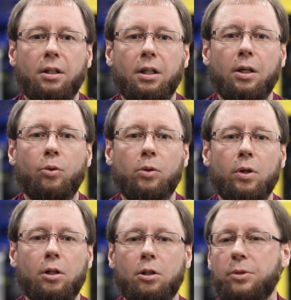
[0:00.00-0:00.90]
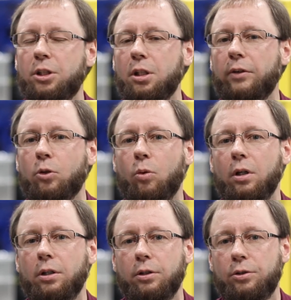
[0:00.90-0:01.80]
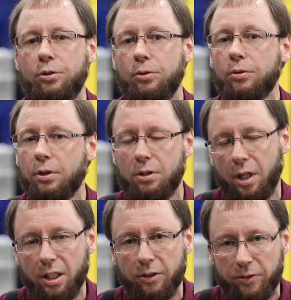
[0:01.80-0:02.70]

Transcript: and we welcome each and every one into the DYNA